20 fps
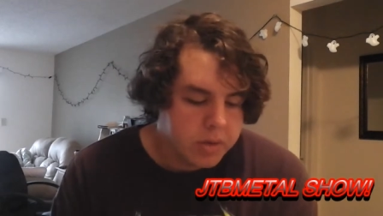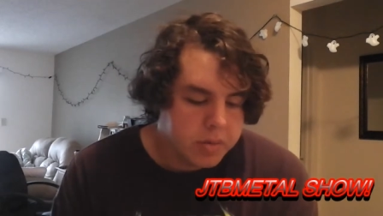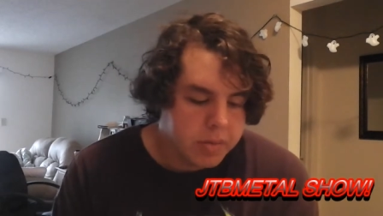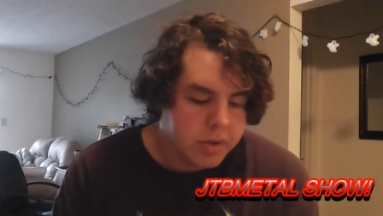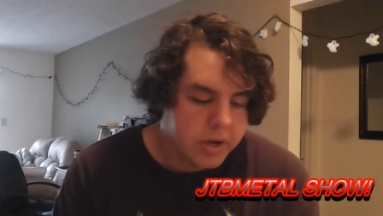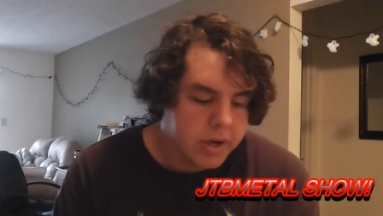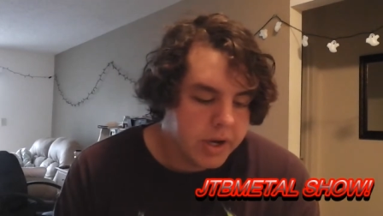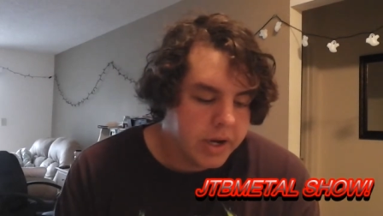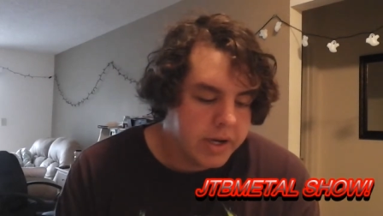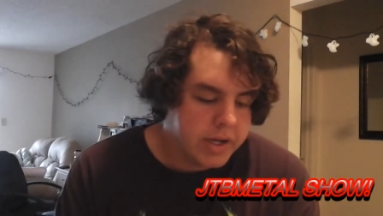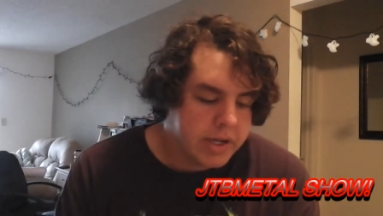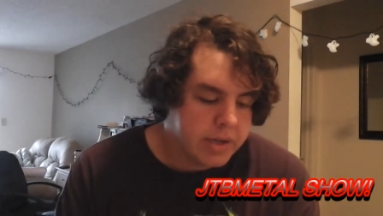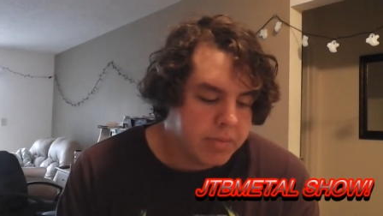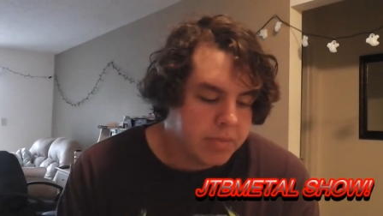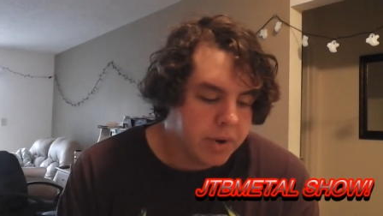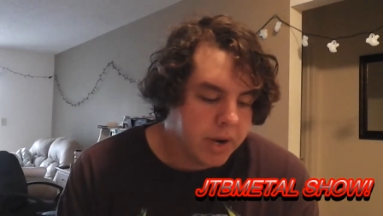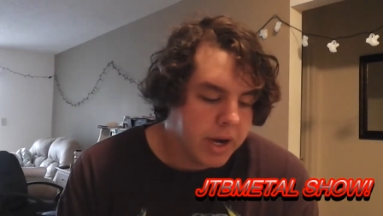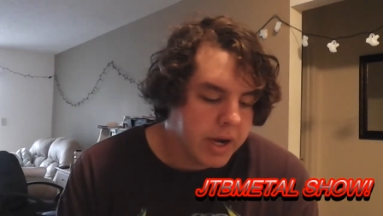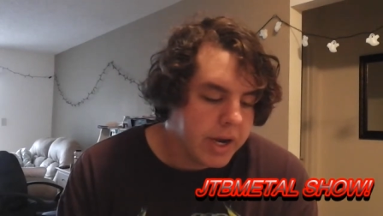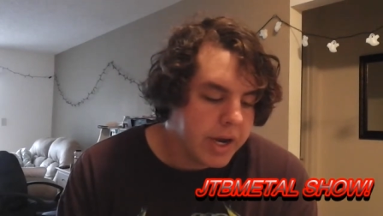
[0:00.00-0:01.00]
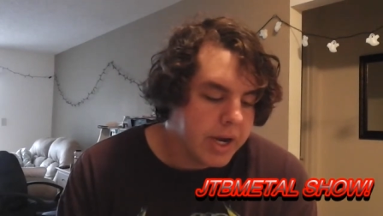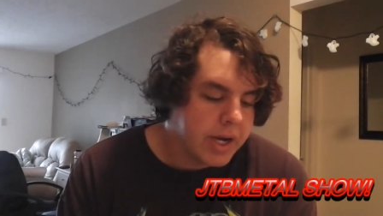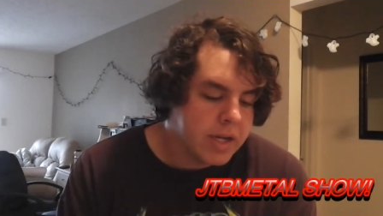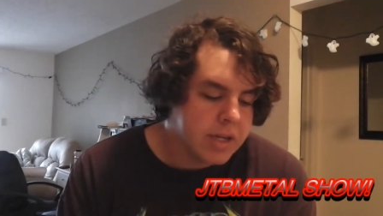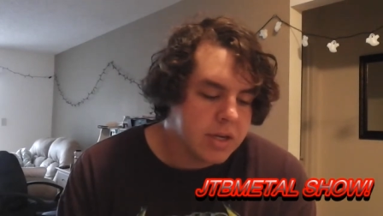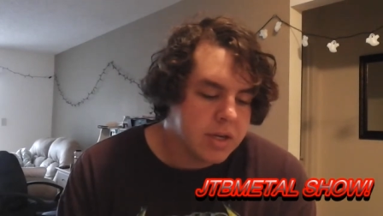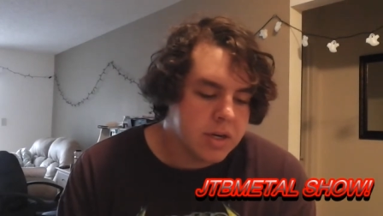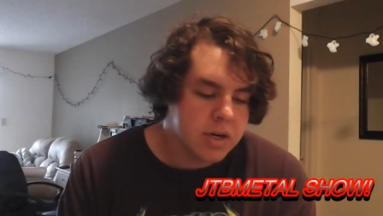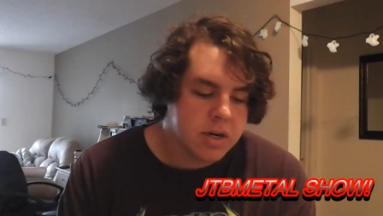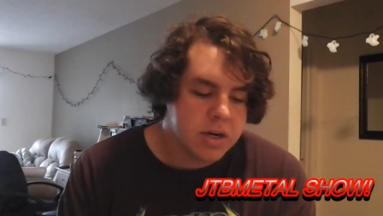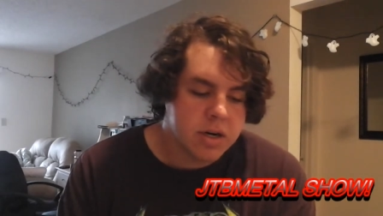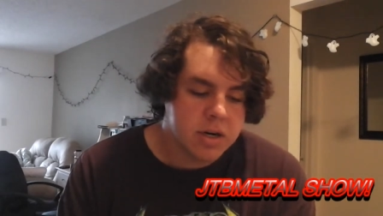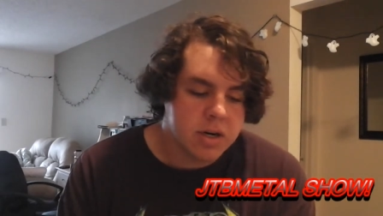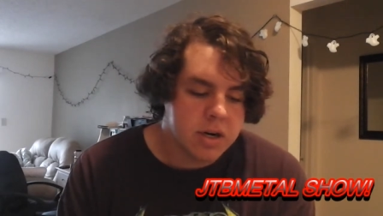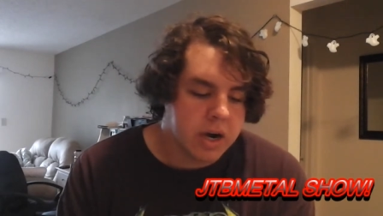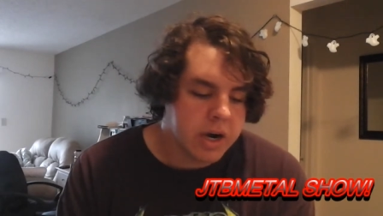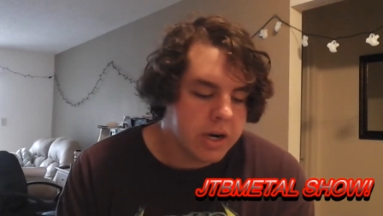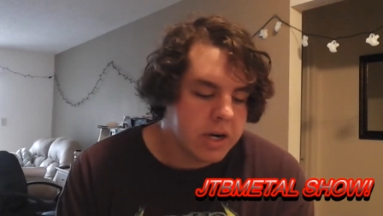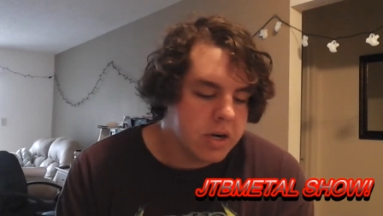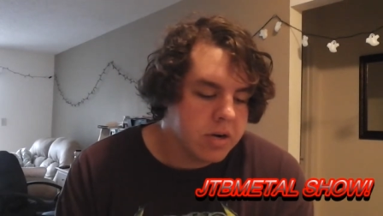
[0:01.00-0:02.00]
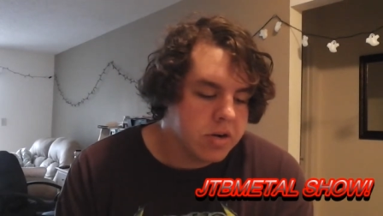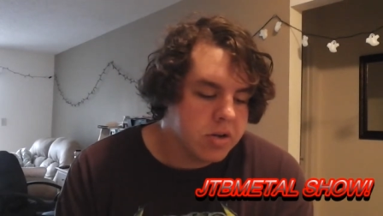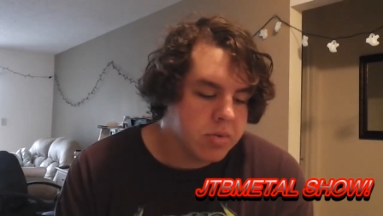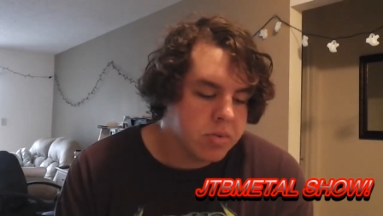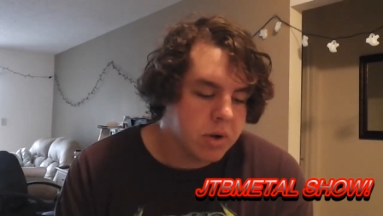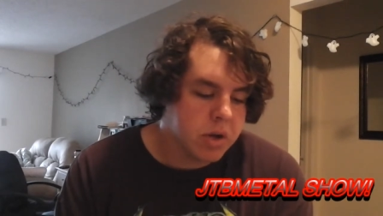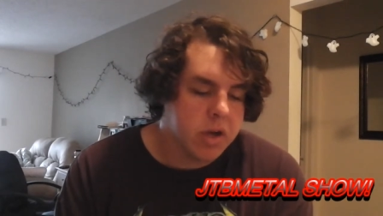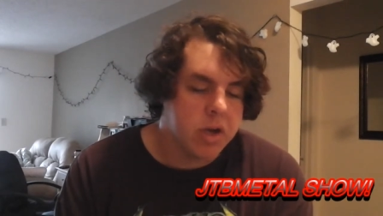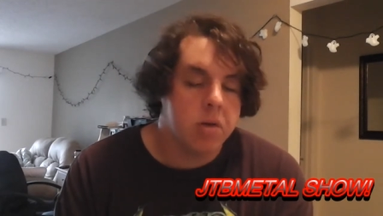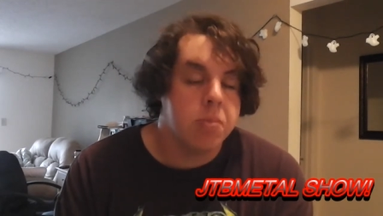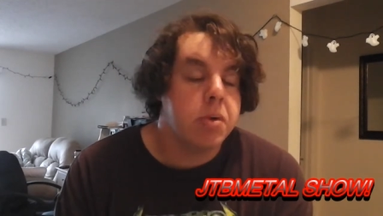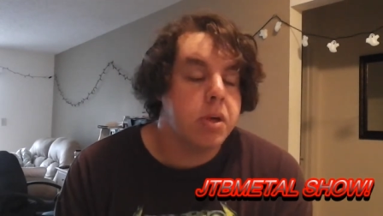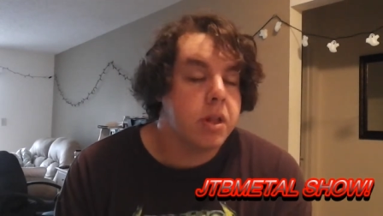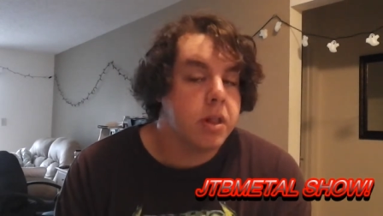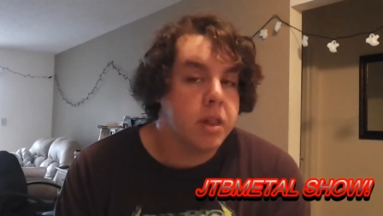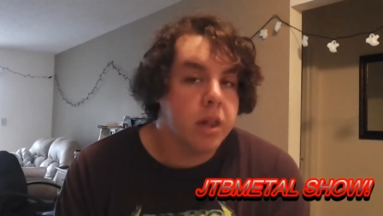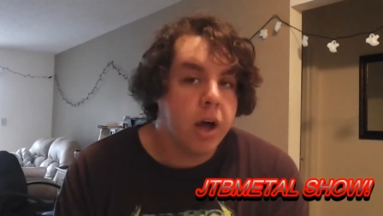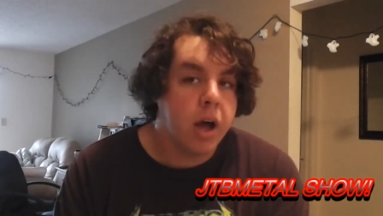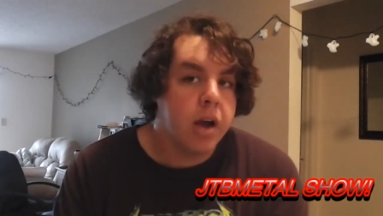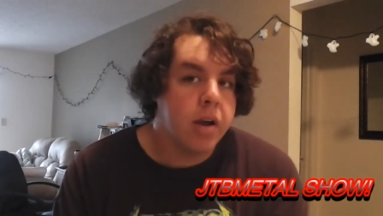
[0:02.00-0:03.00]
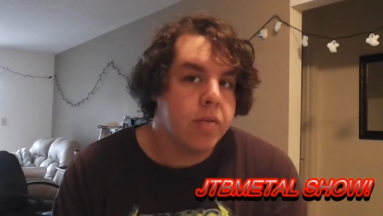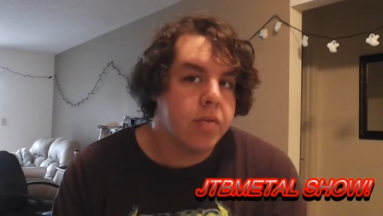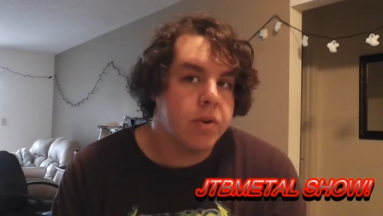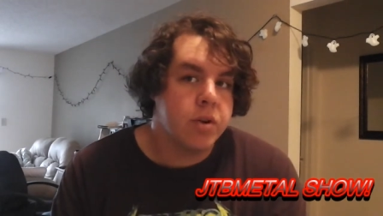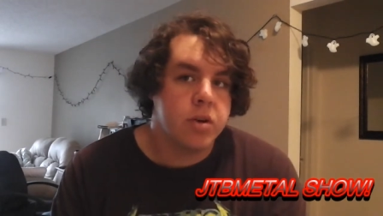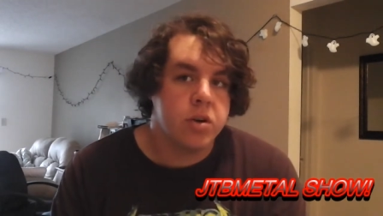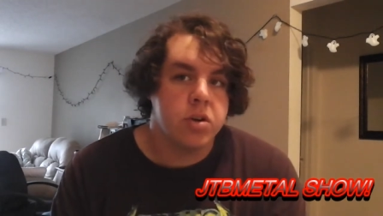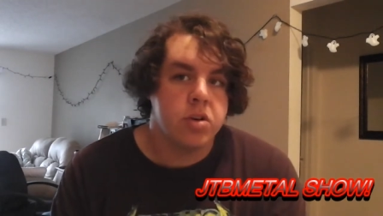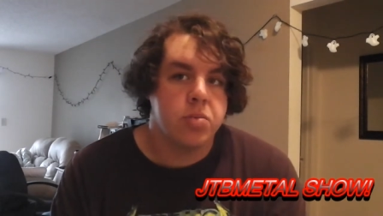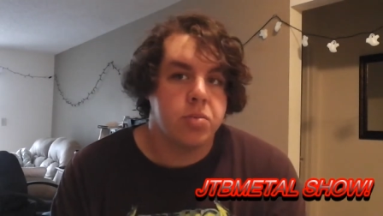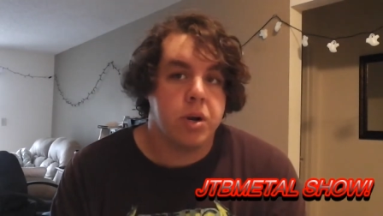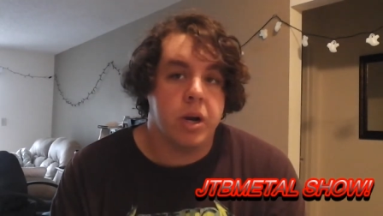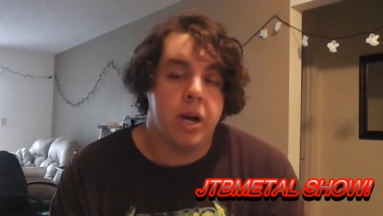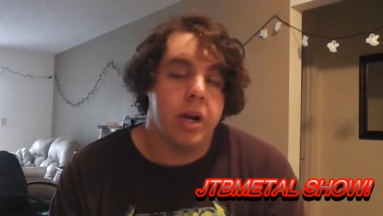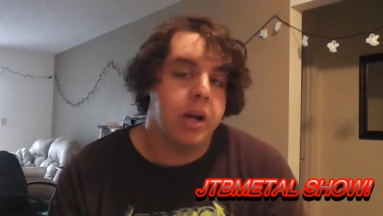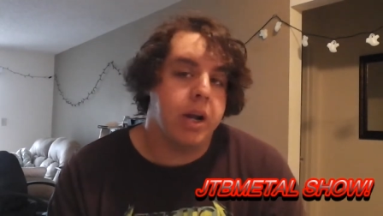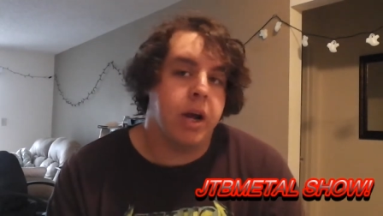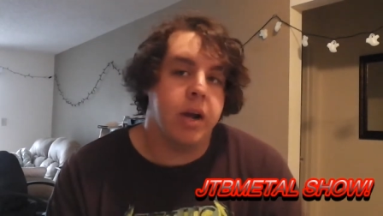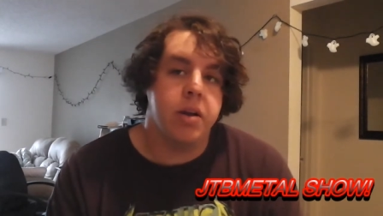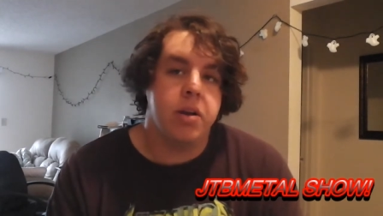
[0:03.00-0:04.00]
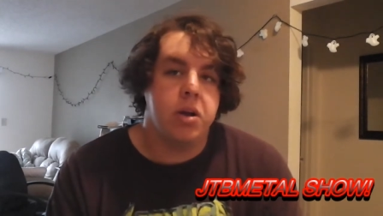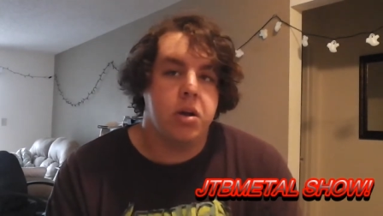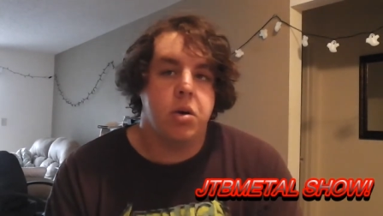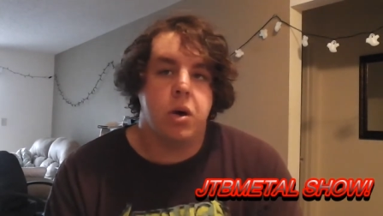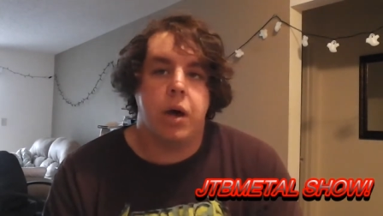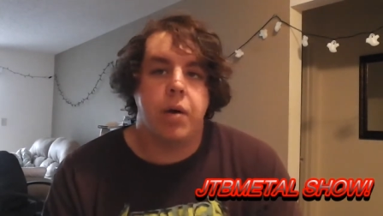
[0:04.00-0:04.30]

But my answer, I know it's probably going to be a lot of yours, but I, I don't know.